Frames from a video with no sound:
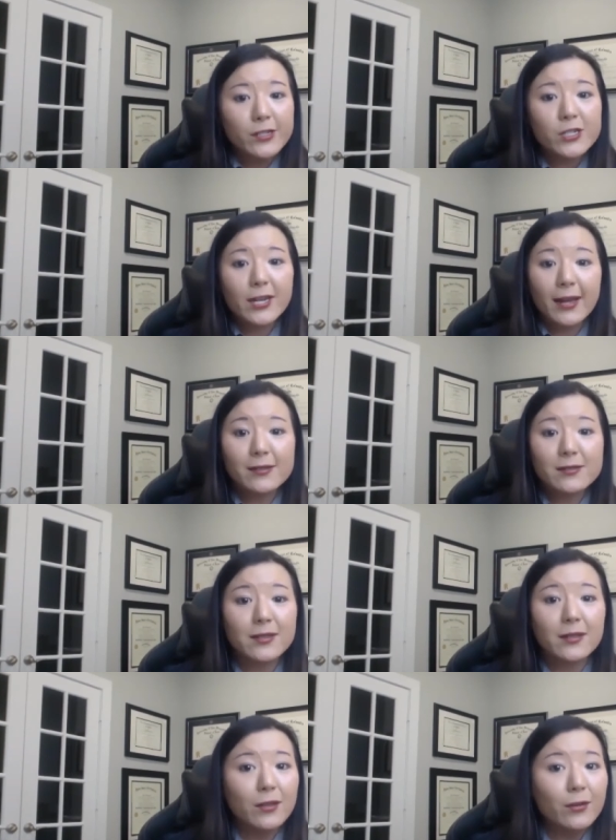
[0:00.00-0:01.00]
chance
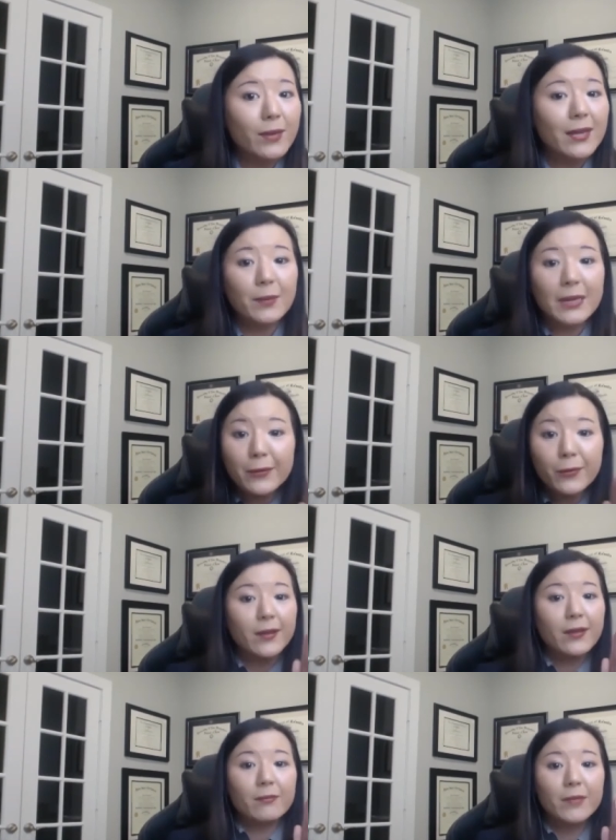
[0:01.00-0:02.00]
that you may be one
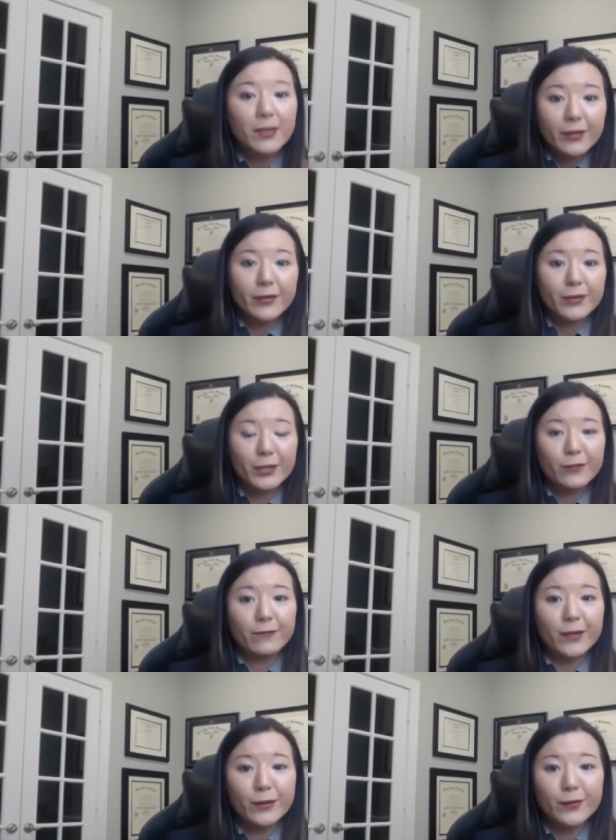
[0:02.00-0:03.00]
of the middle of the road
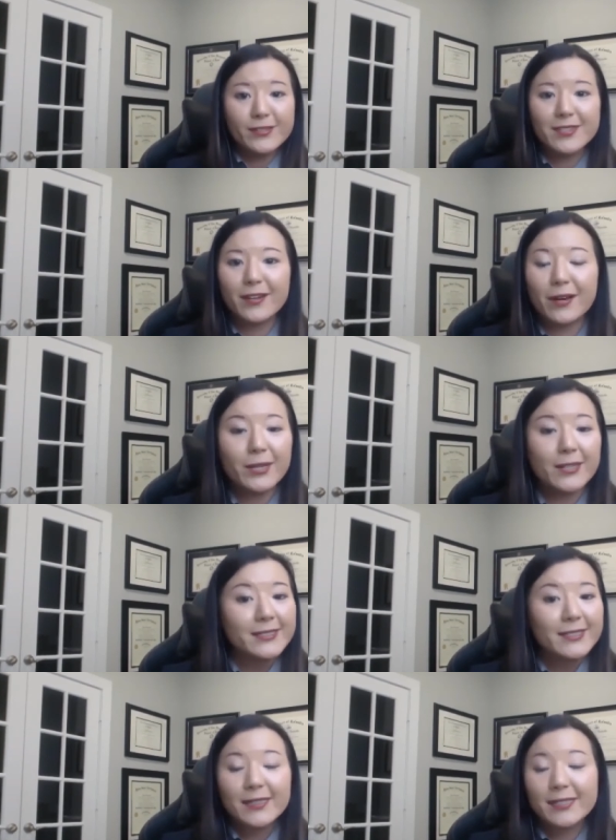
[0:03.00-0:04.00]
folks, you know, I mean,
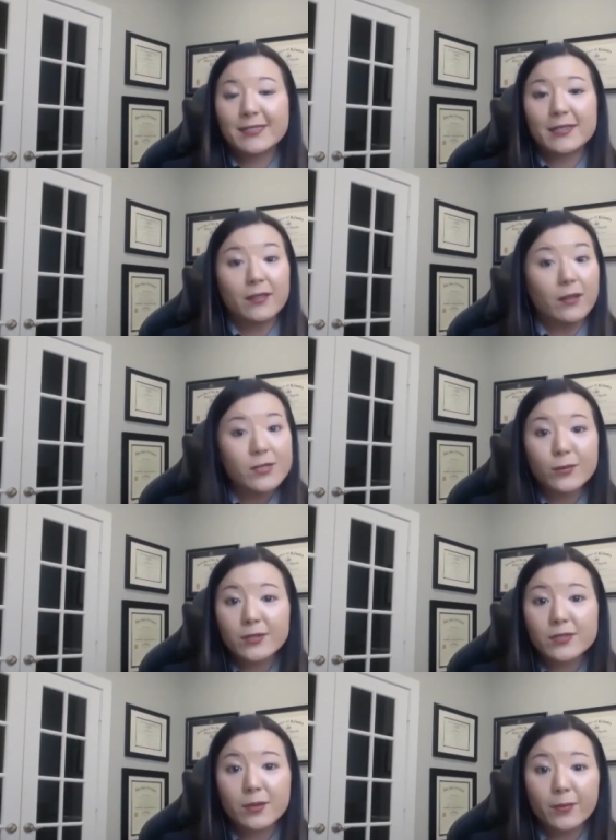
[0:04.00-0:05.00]
listen, law school
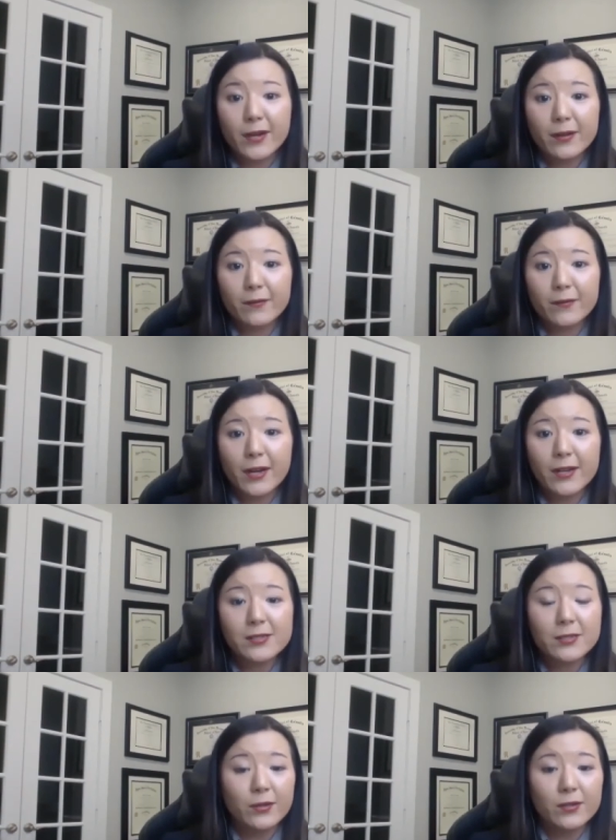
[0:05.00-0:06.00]
is competitive, right?
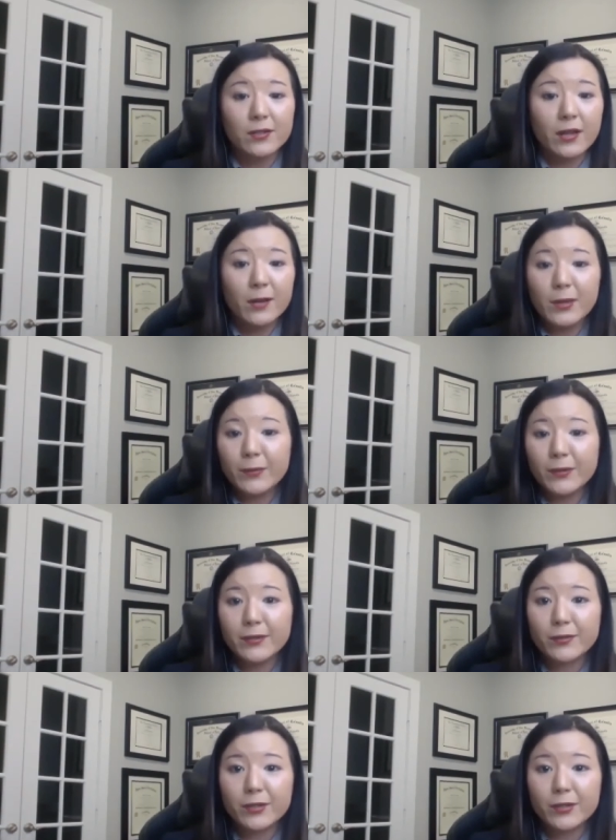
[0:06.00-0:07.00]
So there's a lot of people in
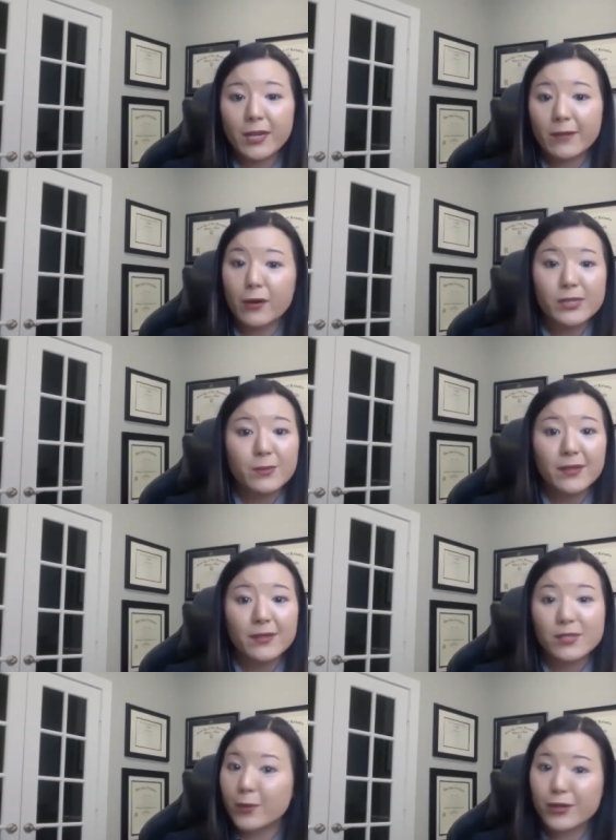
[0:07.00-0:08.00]
the room that have always been
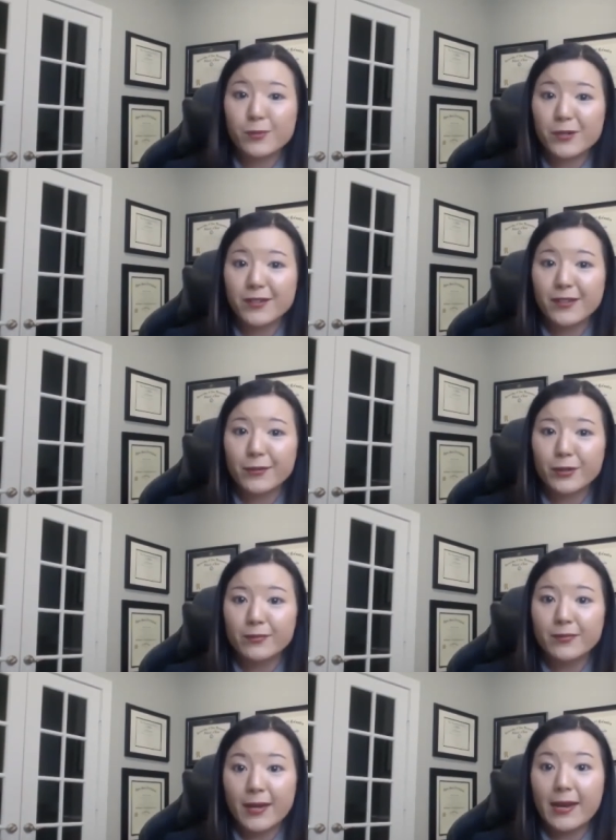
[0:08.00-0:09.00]
the smartest person in the
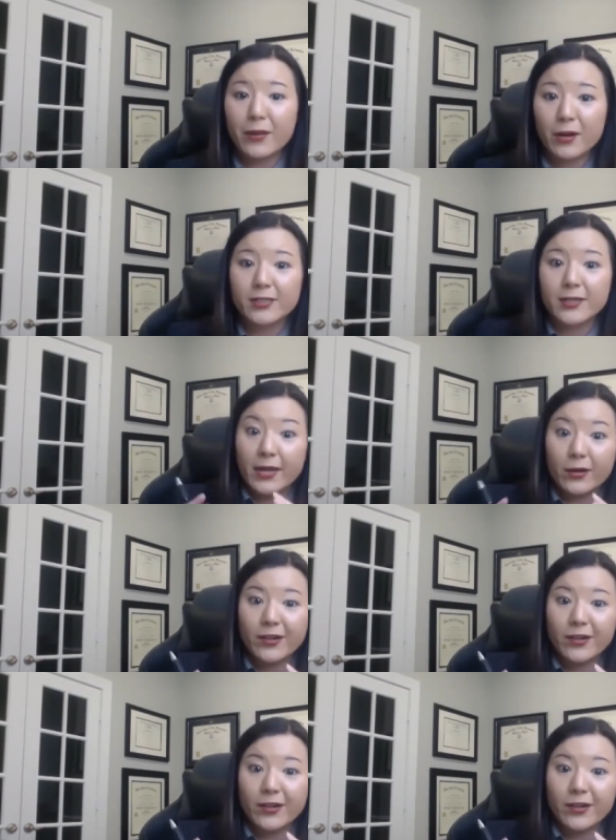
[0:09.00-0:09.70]
room, and now they're all together.